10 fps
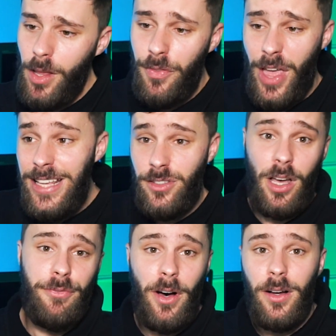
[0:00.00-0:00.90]
they
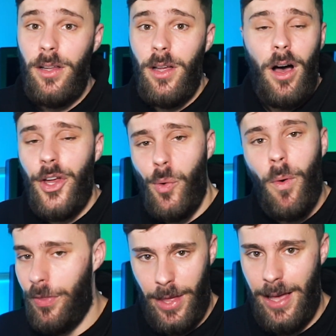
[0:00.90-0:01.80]
suffer. I don't
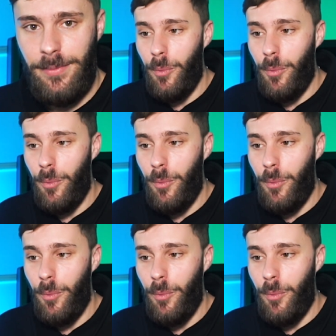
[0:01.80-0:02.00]
want that.